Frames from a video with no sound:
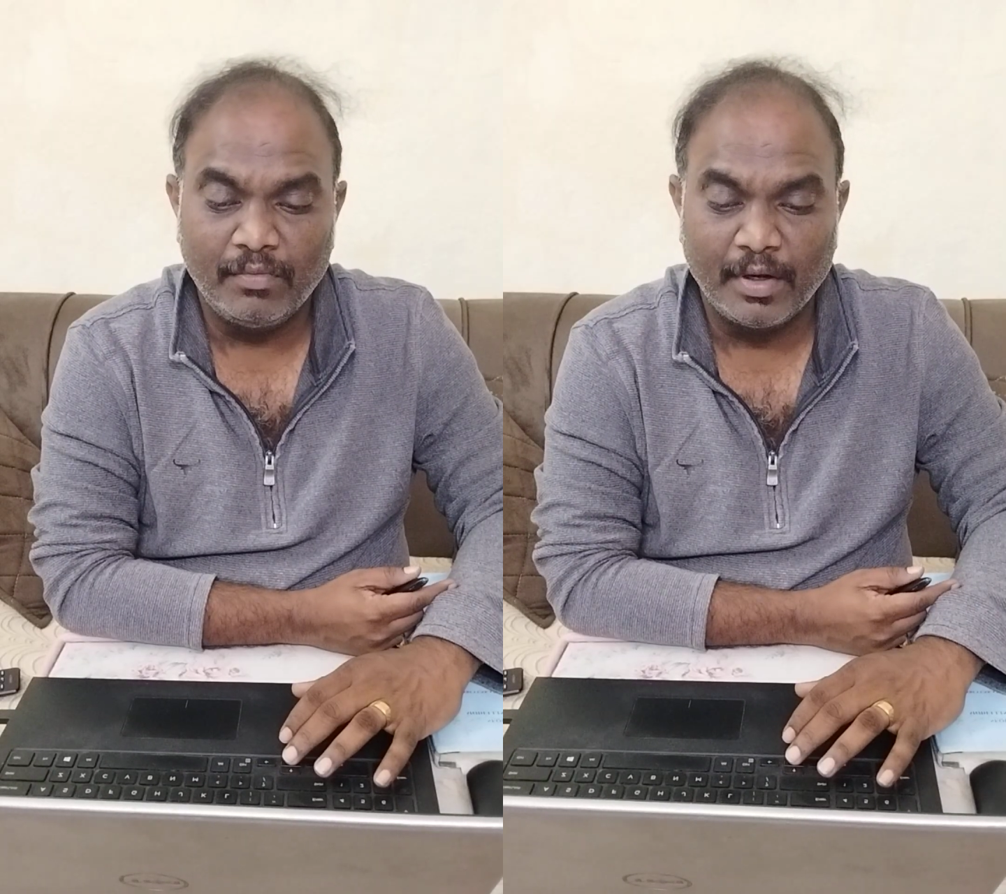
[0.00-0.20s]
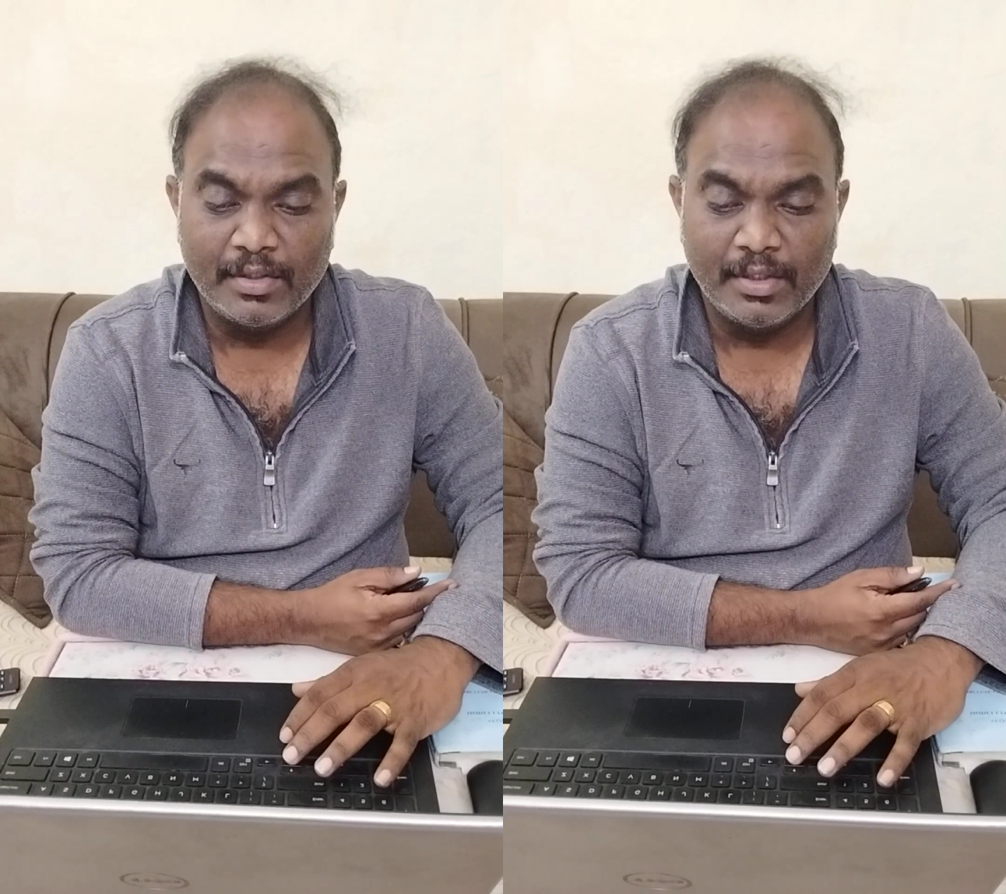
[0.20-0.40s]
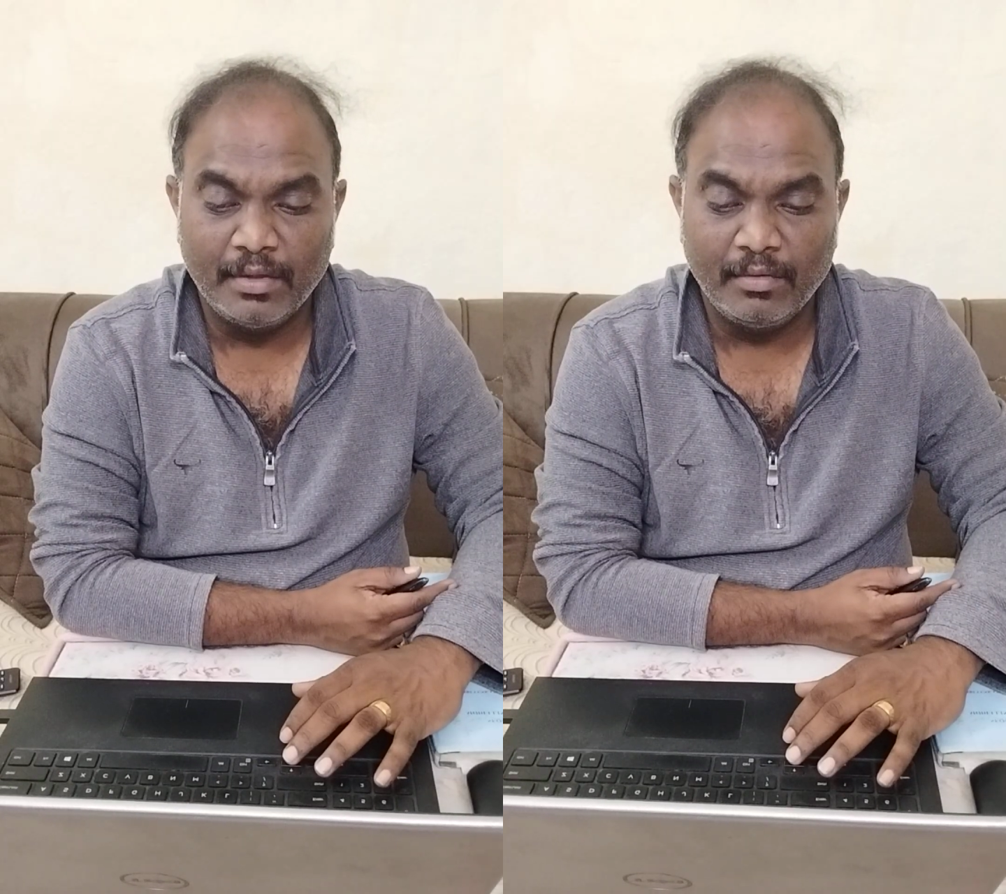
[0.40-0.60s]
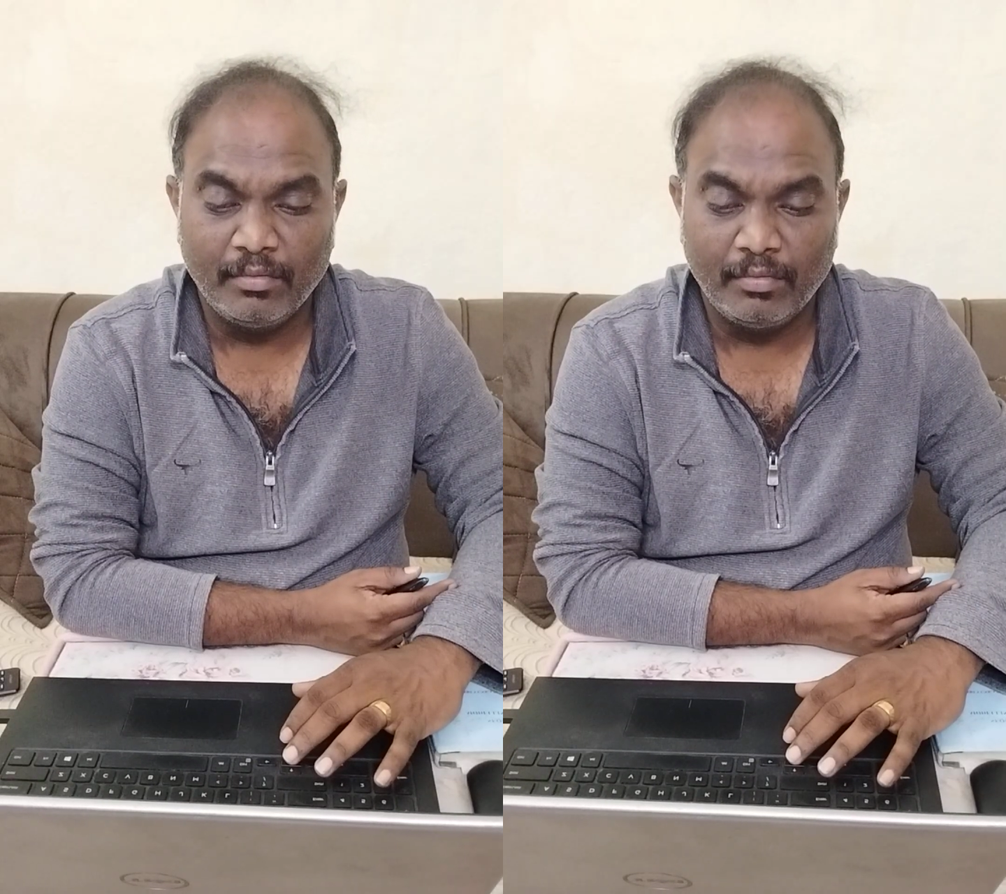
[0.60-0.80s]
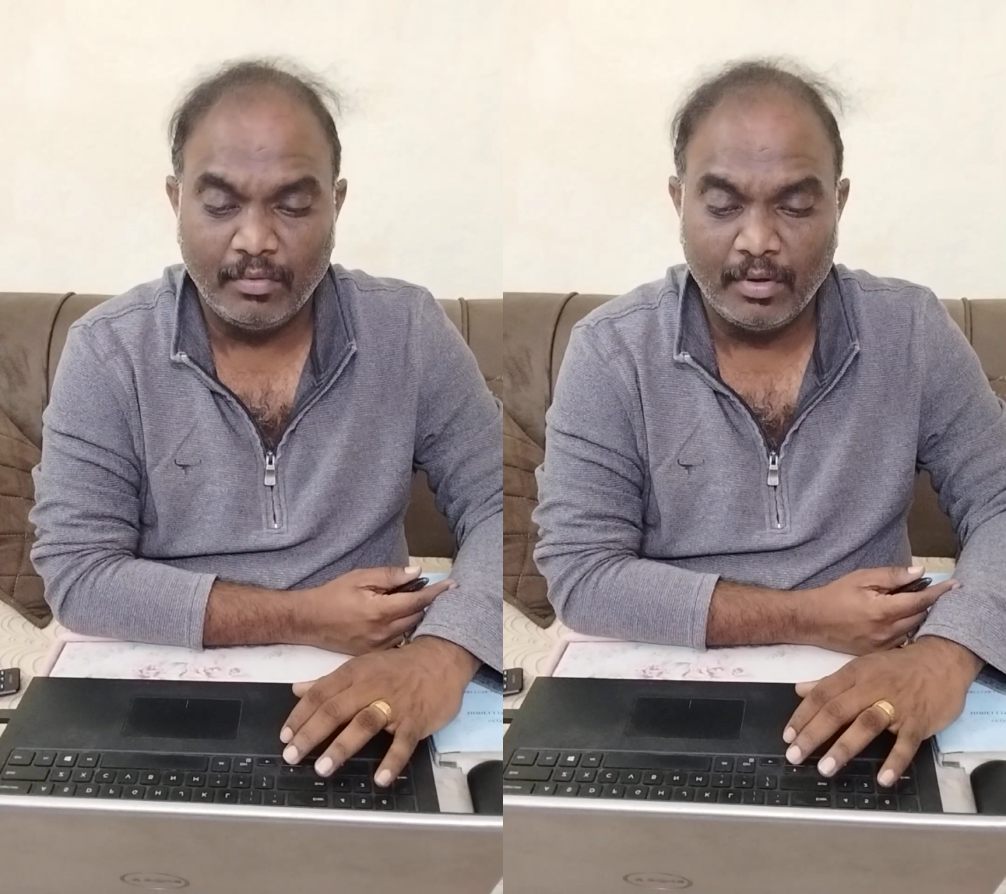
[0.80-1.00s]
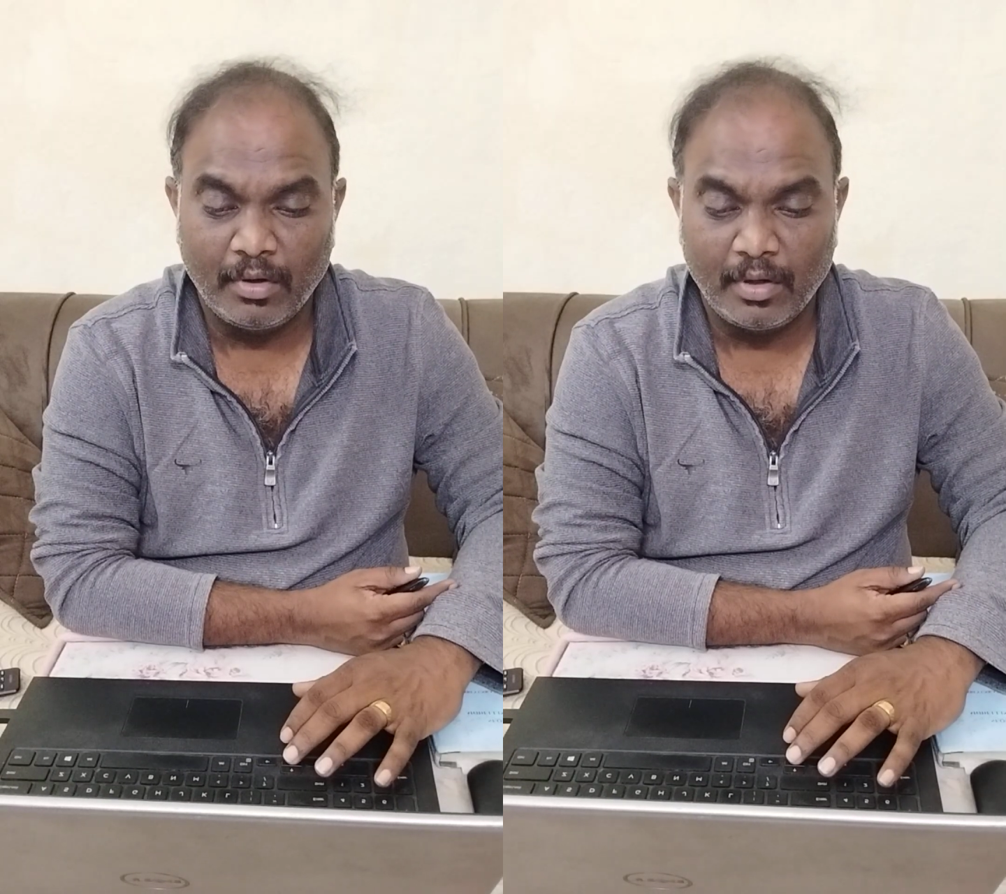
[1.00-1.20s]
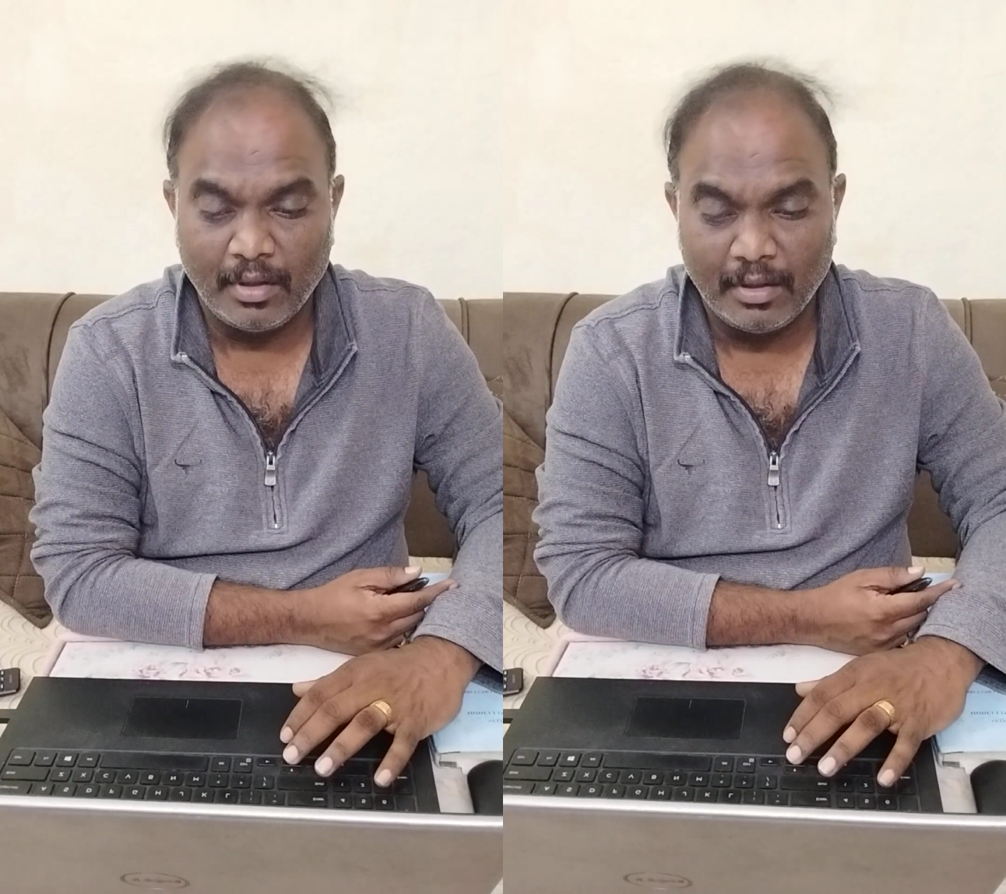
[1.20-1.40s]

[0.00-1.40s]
function for